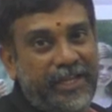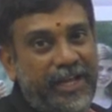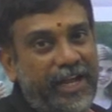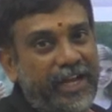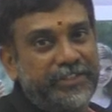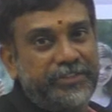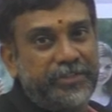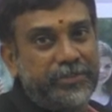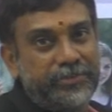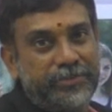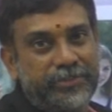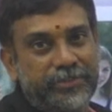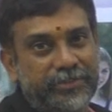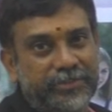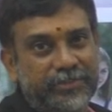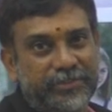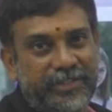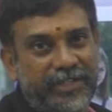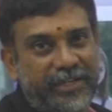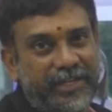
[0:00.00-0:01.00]
I don't
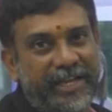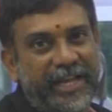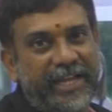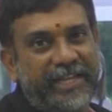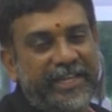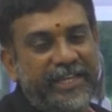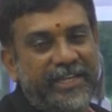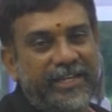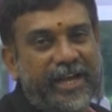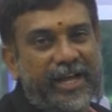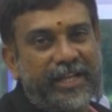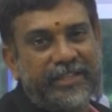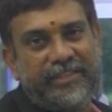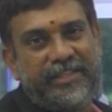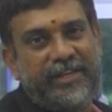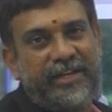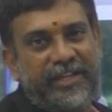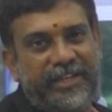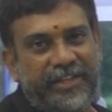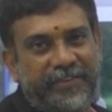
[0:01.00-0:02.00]
know, like in
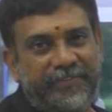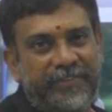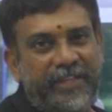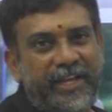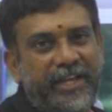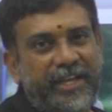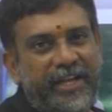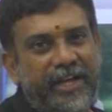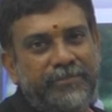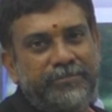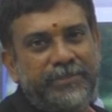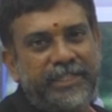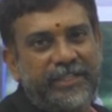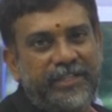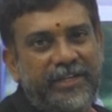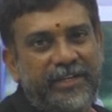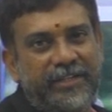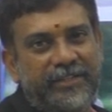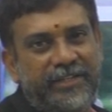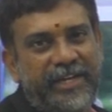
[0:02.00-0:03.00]
Andhra, if they come in
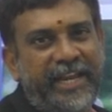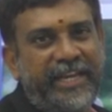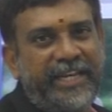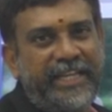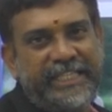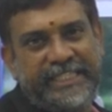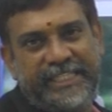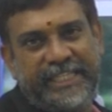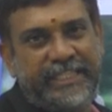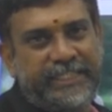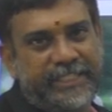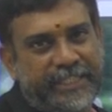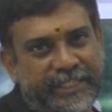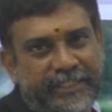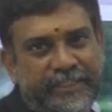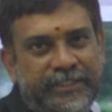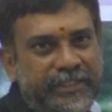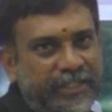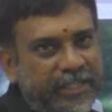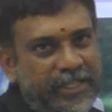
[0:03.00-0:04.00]
the rainy
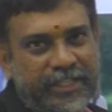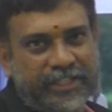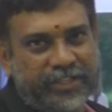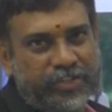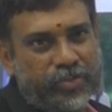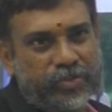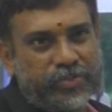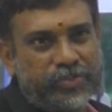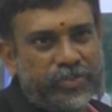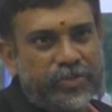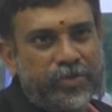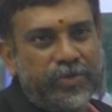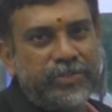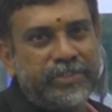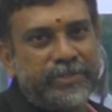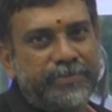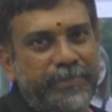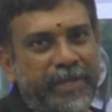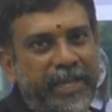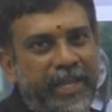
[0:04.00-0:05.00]
season, those
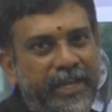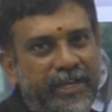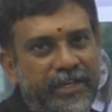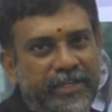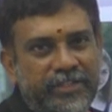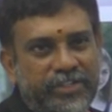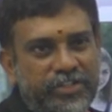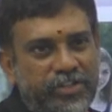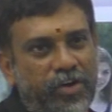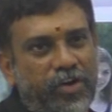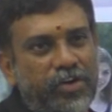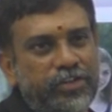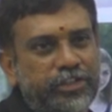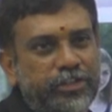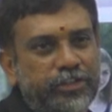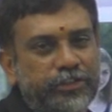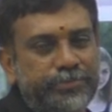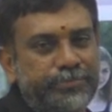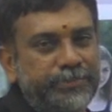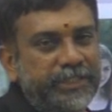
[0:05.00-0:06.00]
clothes may torn
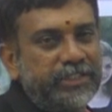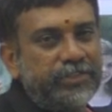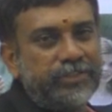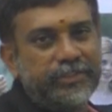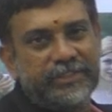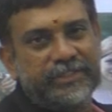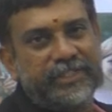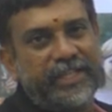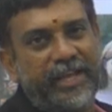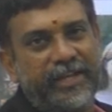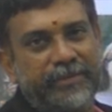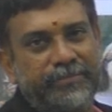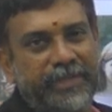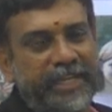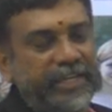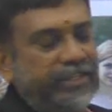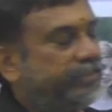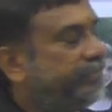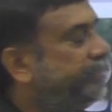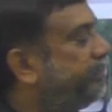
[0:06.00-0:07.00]
off because they are
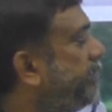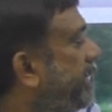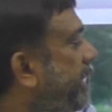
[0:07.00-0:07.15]
made of